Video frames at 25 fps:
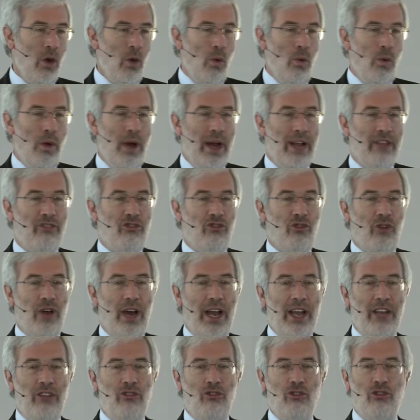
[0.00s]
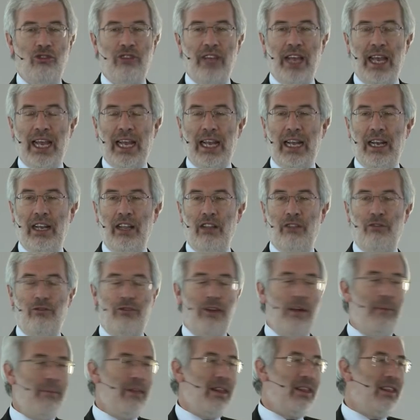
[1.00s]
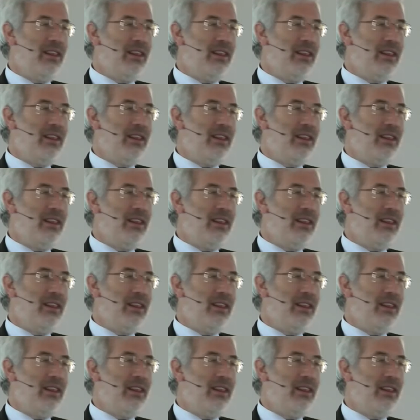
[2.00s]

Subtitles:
We are trying to tackle it from a